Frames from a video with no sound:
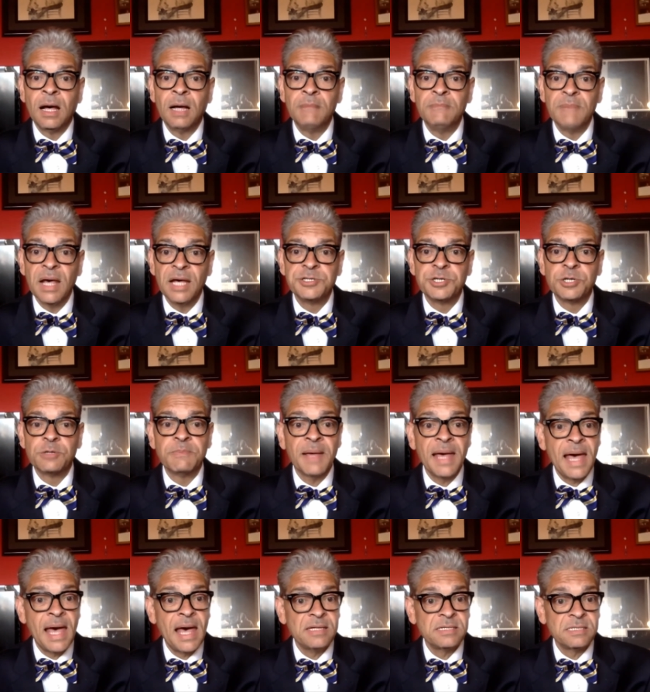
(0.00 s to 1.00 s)
measure
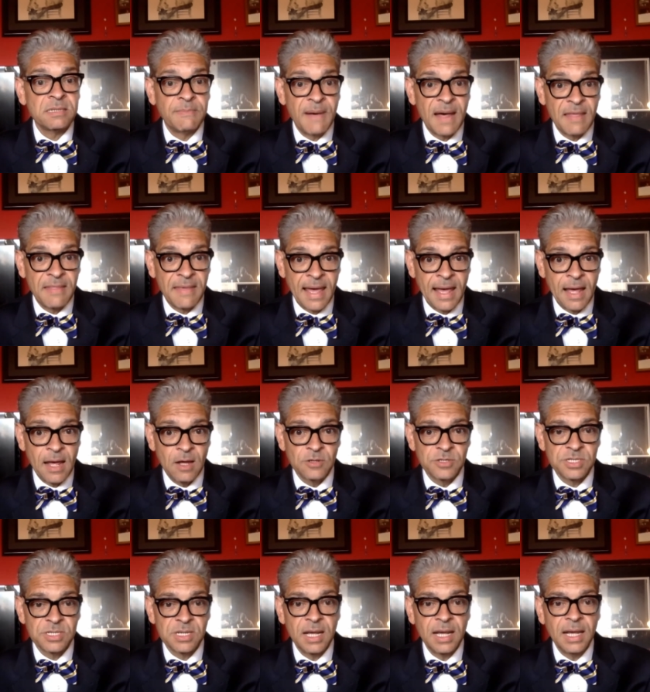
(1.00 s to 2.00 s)
passed by the
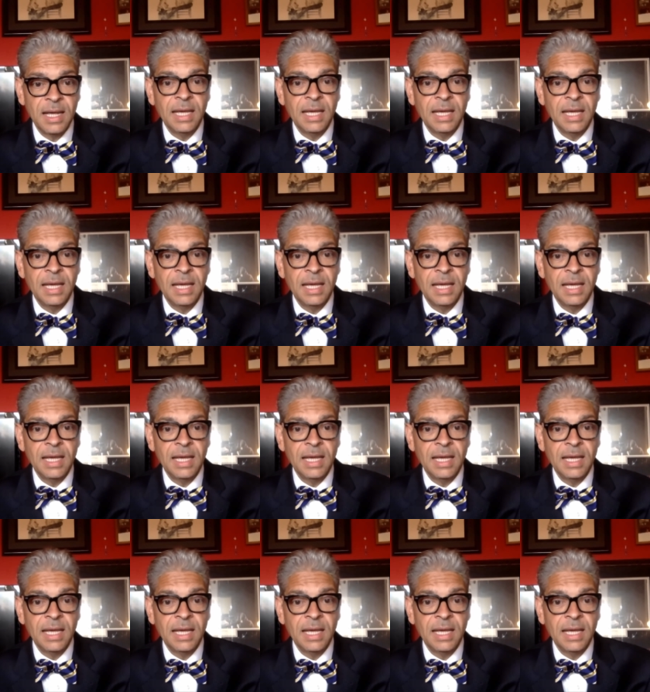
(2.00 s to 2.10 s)
House.